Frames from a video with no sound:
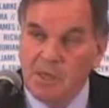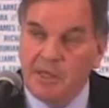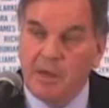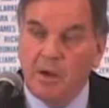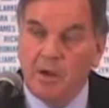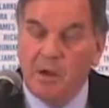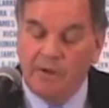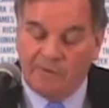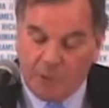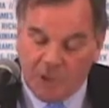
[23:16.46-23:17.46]
that
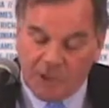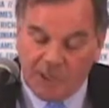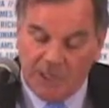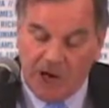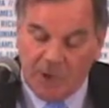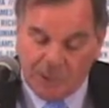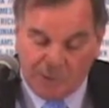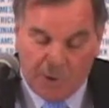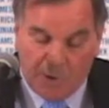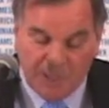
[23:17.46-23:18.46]
unfortunately are
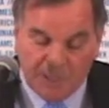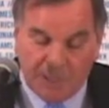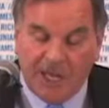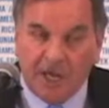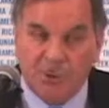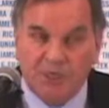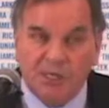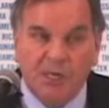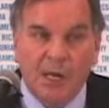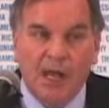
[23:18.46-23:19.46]
experiencing an
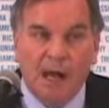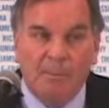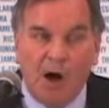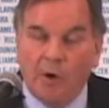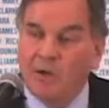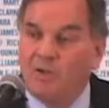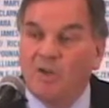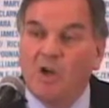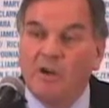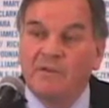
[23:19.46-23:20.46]
increasing amount
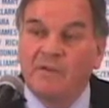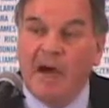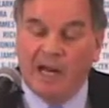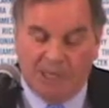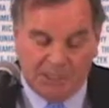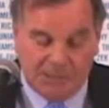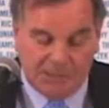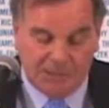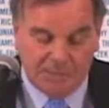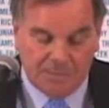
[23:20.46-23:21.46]
of gun
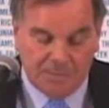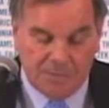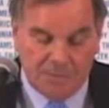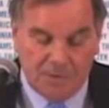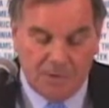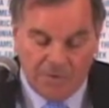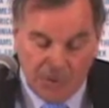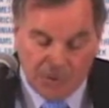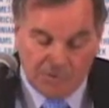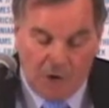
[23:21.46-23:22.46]
violence.
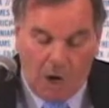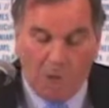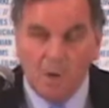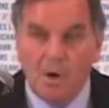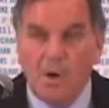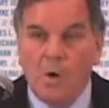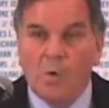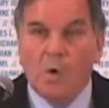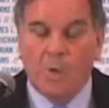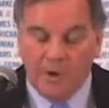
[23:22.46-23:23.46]
First of all,
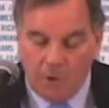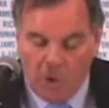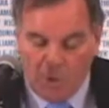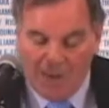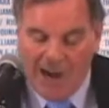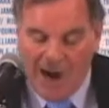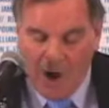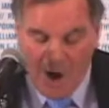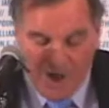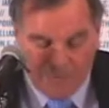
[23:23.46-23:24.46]
we're renewing
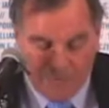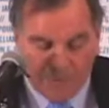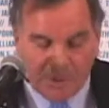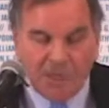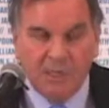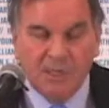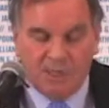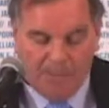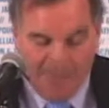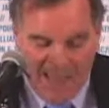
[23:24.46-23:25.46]
our effort
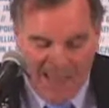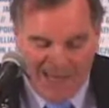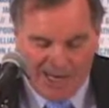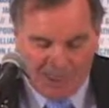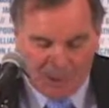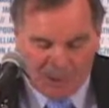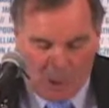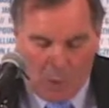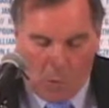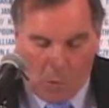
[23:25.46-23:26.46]
to ban
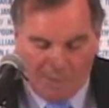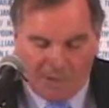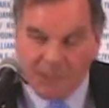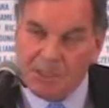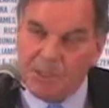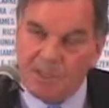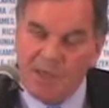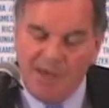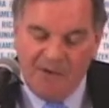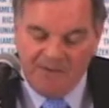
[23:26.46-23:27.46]
assault weapons,
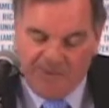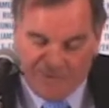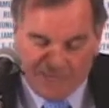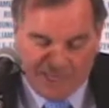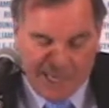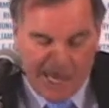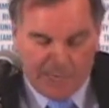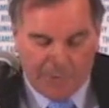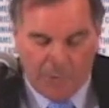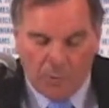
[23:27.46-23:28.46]
50
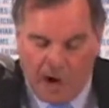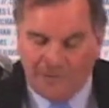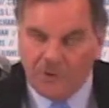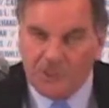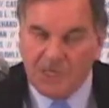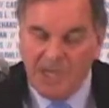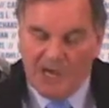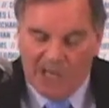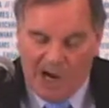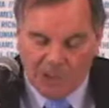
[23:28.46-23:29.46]
caliber rifles,
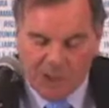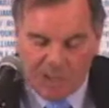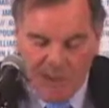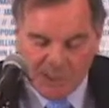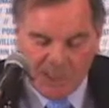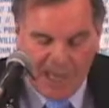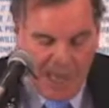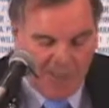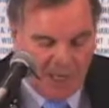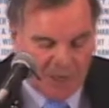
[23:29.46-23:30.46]
large capacity
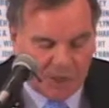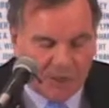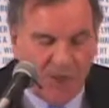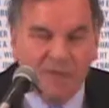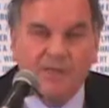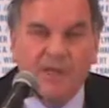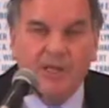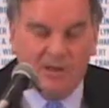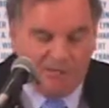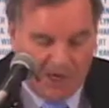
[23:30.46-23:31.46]
ammunition
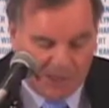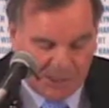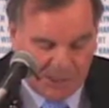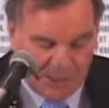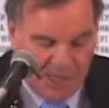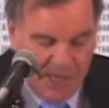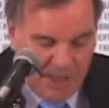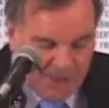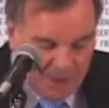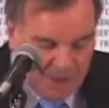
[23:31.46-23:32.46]
feeding devices.
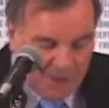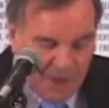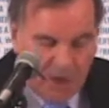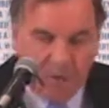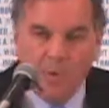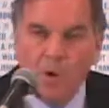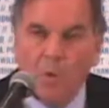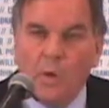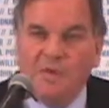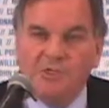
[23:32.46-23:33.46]
This year,
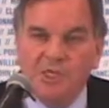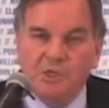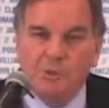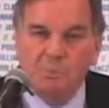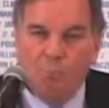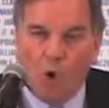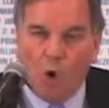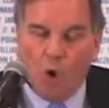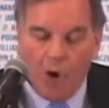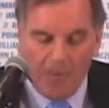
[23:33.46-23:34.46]
we have seized
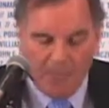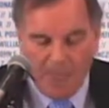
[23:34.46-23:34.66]
more